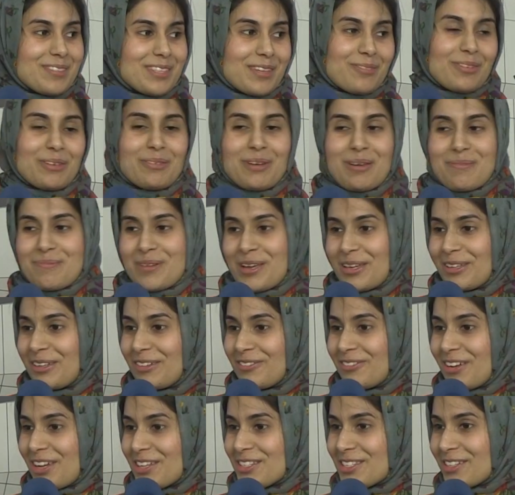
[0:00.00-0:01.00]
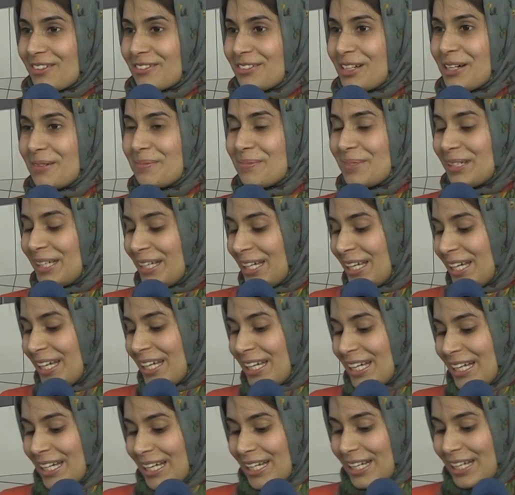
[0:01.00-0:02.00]
so we won't put your photo up.
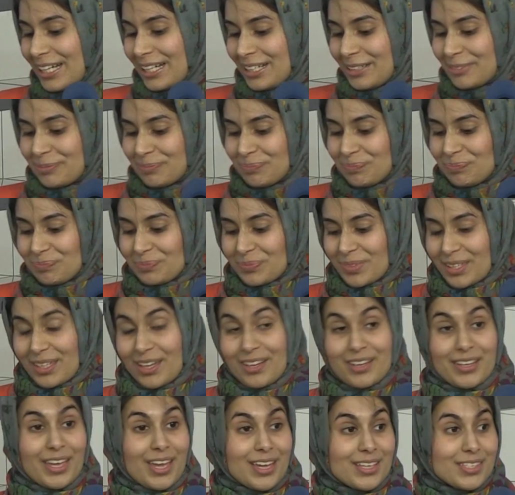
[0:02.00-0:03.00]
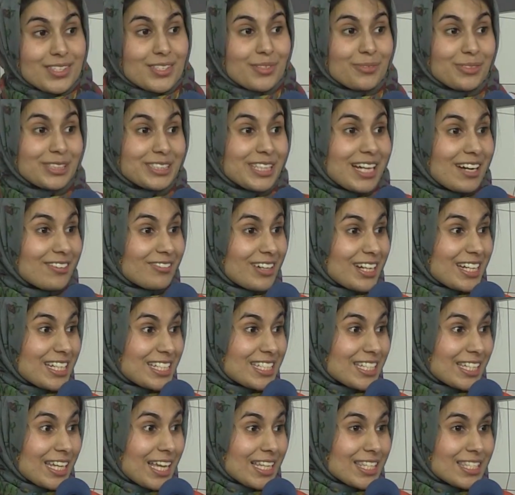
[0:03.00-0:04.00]
Okay, so we're now
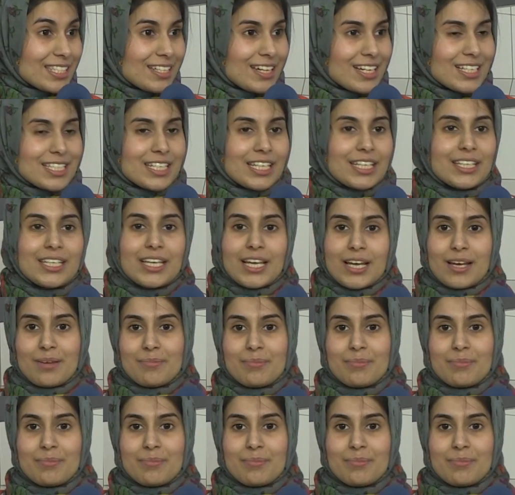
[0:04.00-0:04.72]
ready to get started.